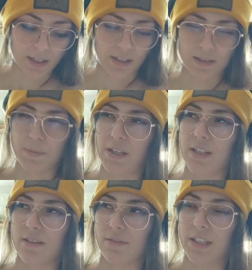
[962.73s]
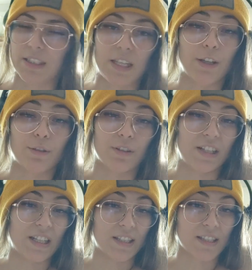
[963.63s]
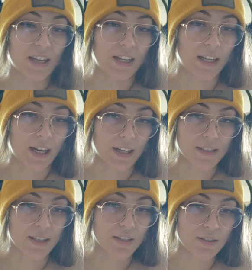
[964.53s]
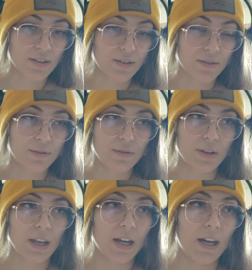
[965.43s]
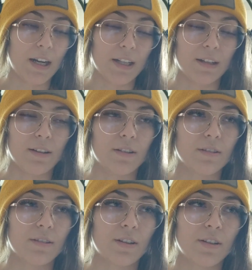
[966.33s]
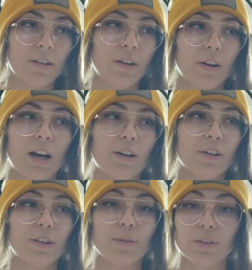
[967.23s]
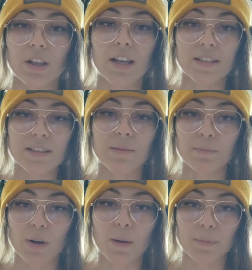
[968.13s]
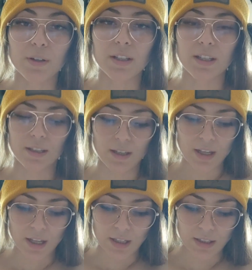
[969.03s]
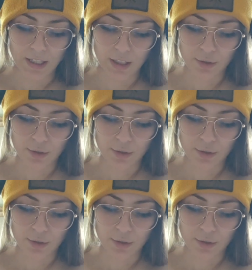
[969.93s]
and that's because of like the ingredients I had access to. I didn't know how to utilize them properly. Like I